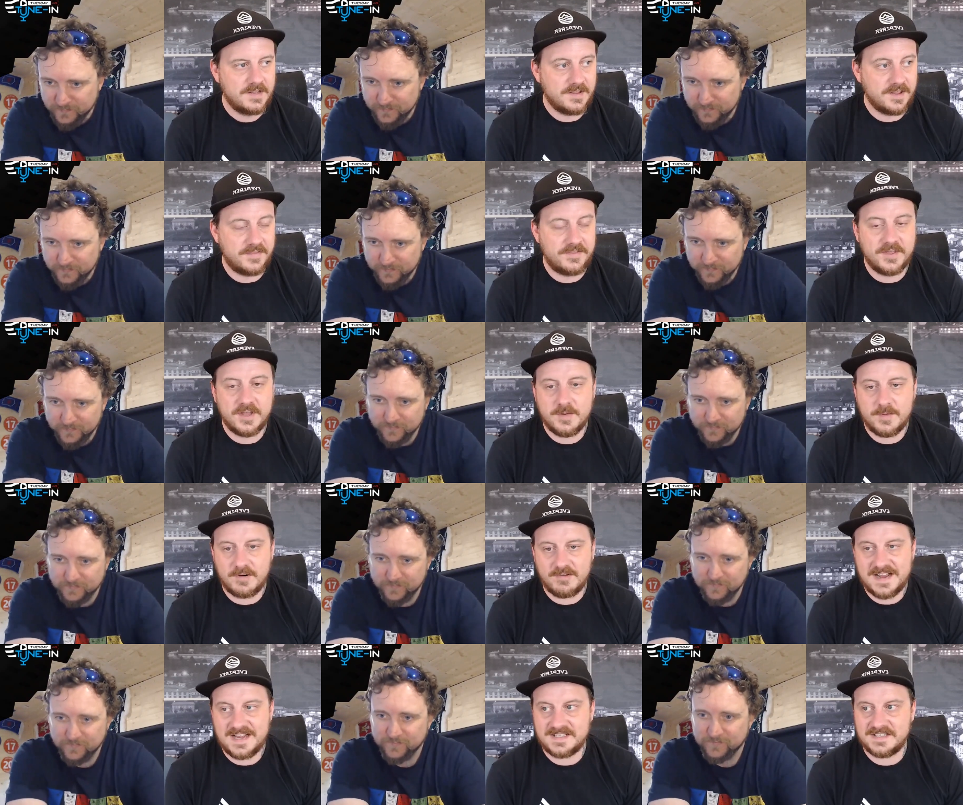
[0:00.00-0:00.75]
Speaker 1: The
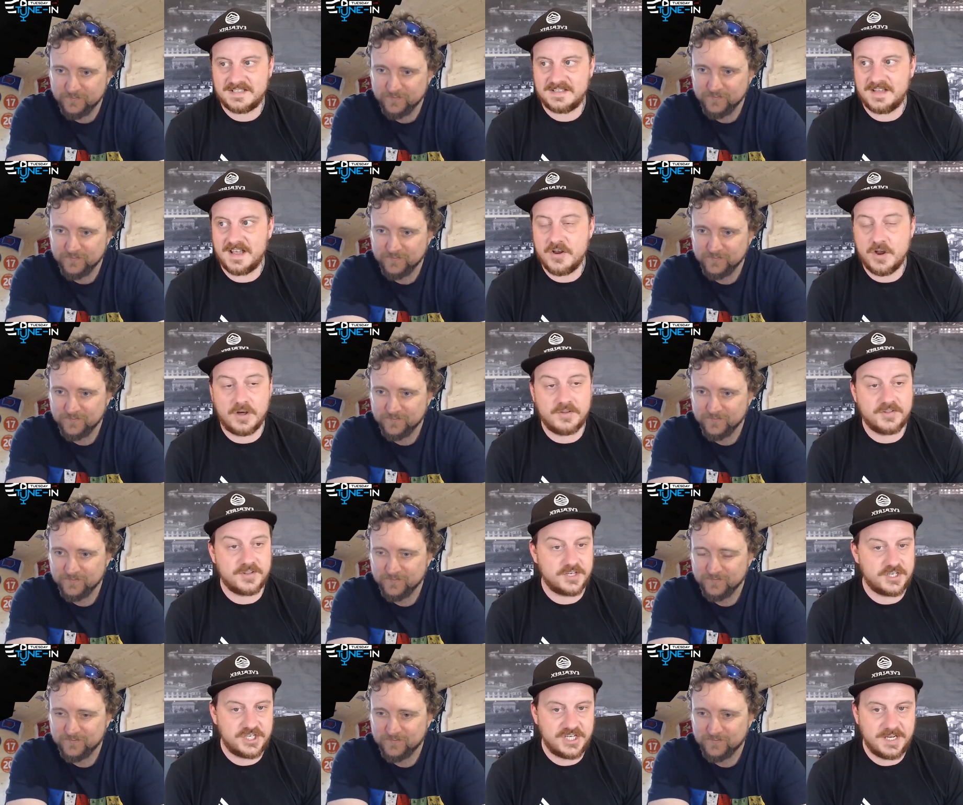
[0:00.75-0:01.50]
Thermarest, they're
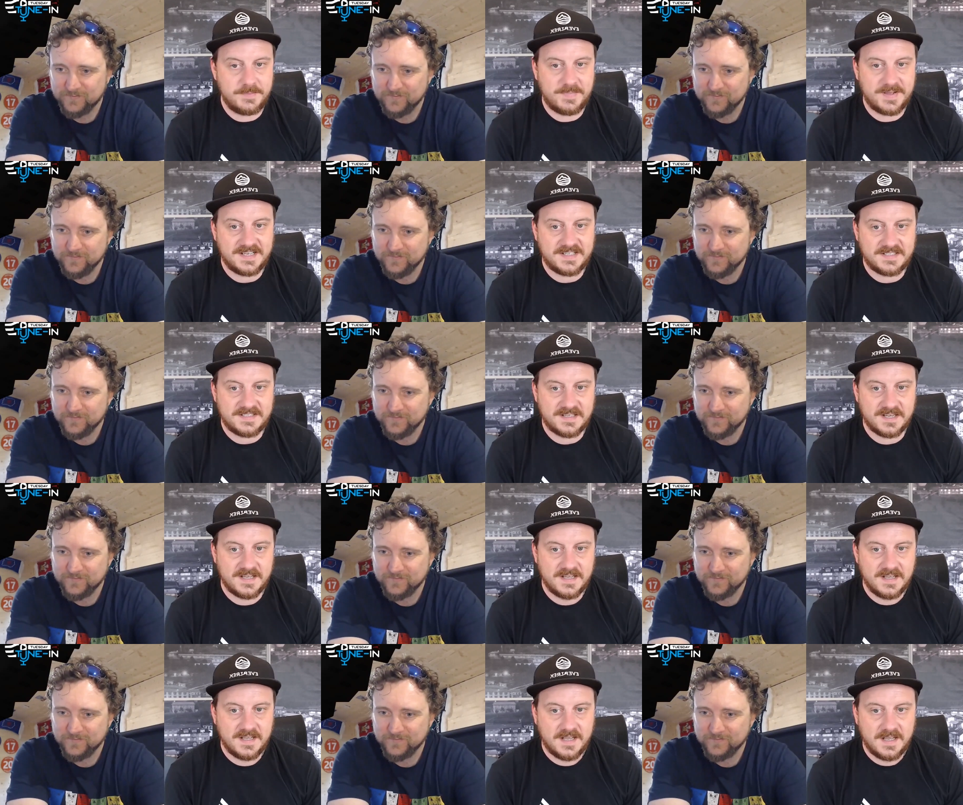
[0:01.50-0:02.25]
not the
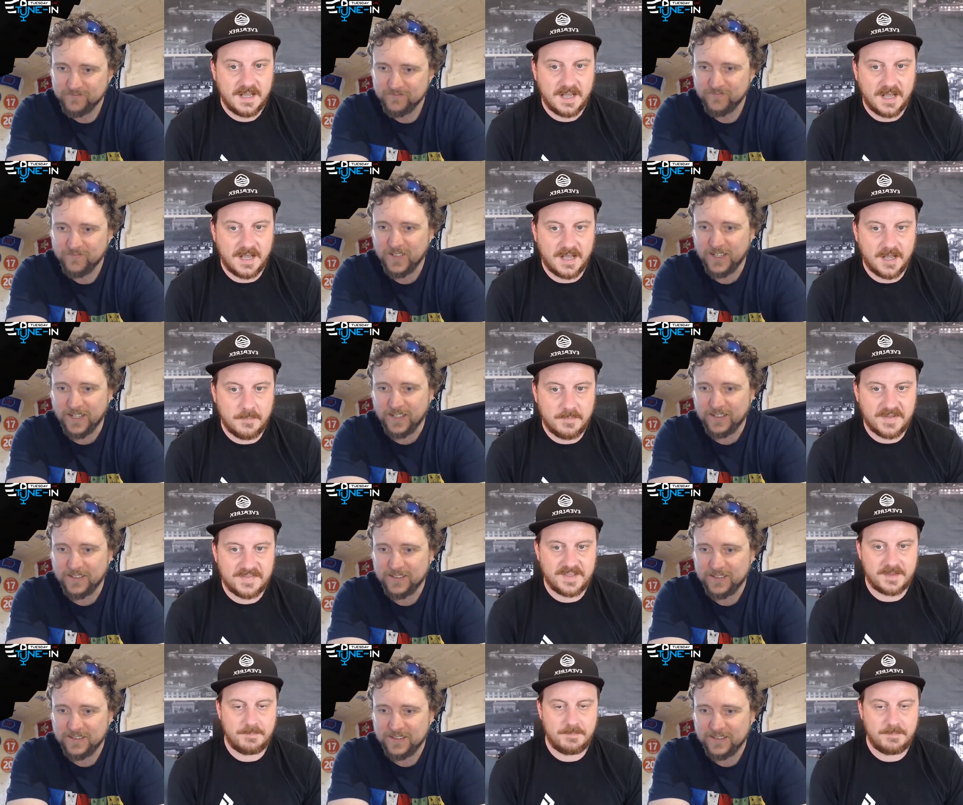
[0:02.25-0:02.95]
cheapest, um, yeah. but